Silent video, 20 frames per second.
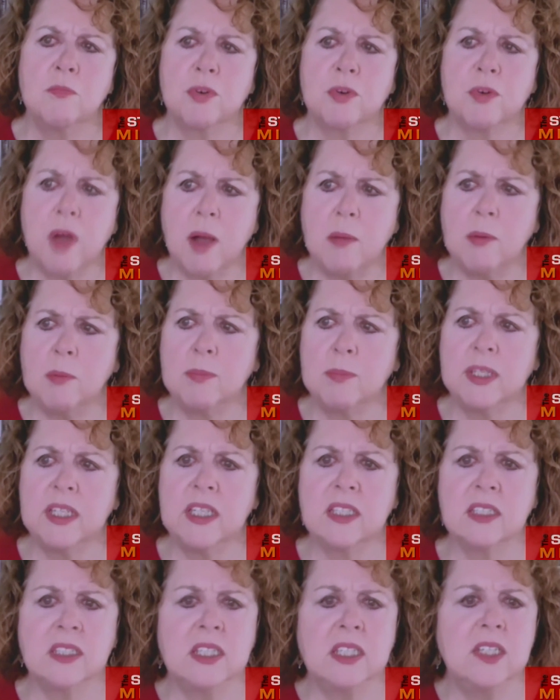Probably
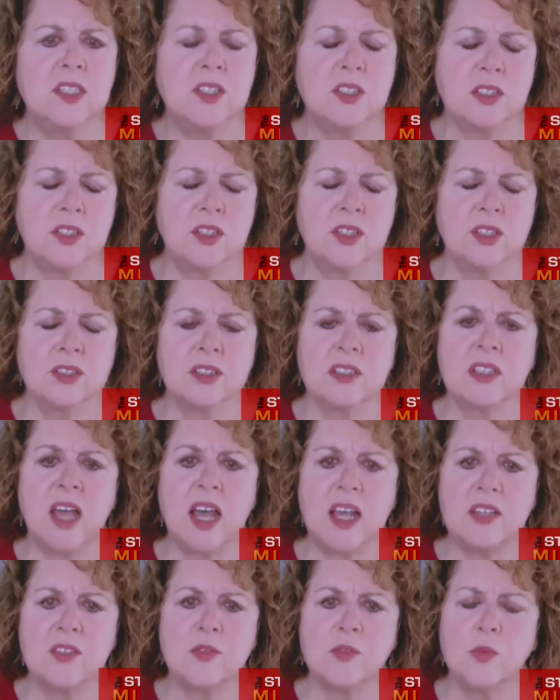at least until the
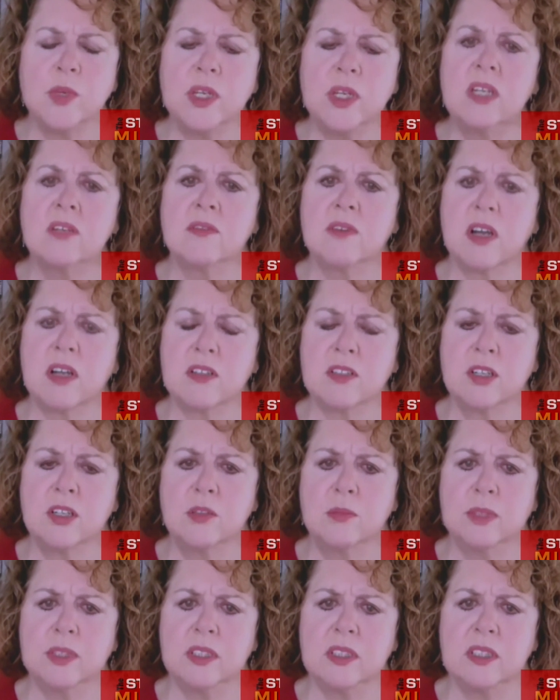last week of
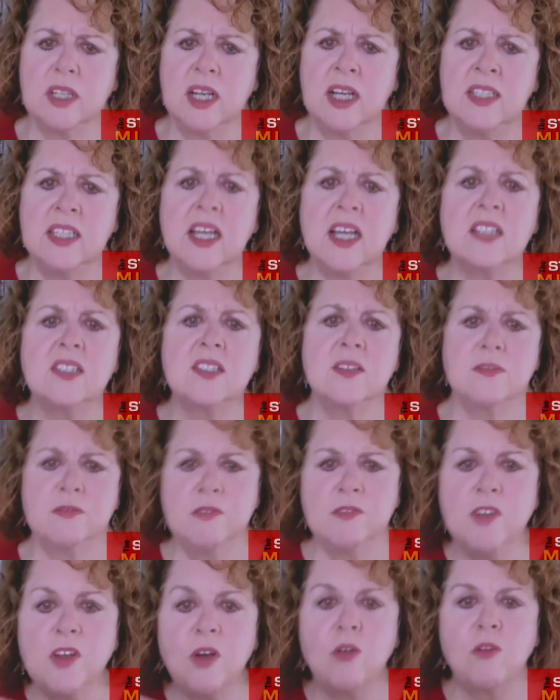October. And that's if
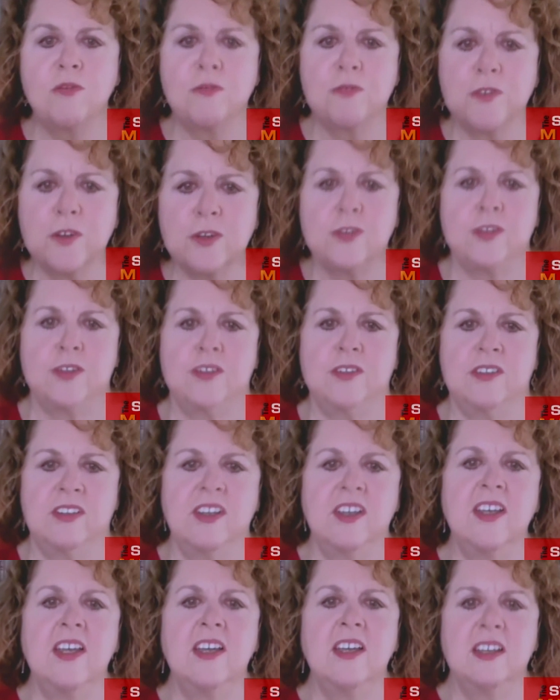no further
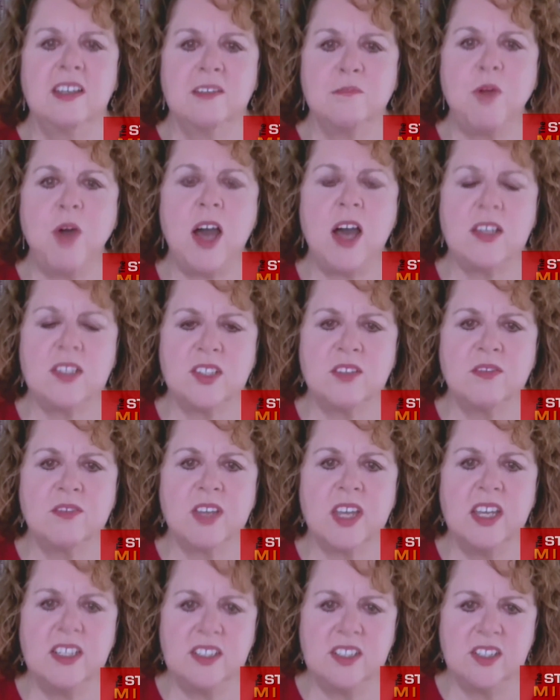positive
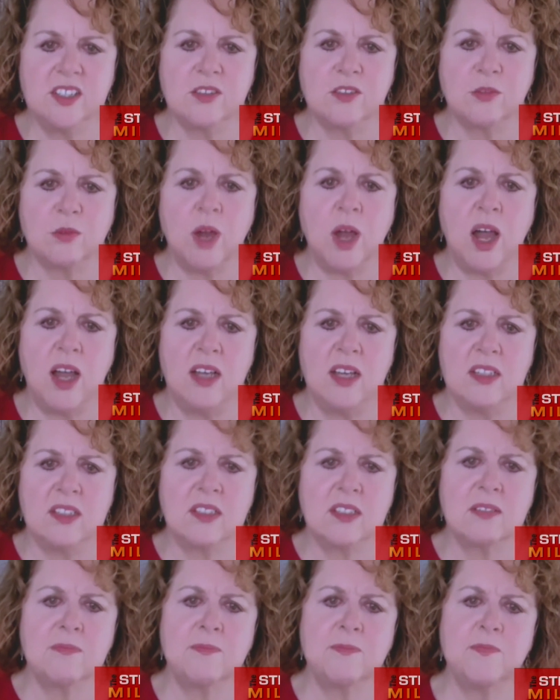cases arise.
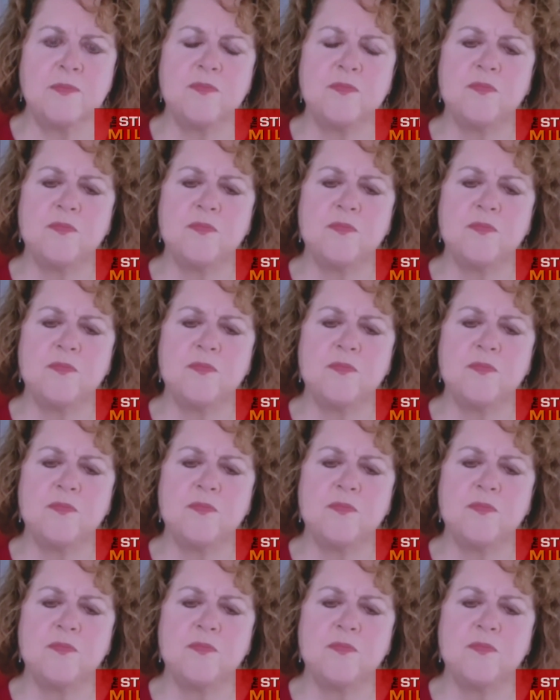It's just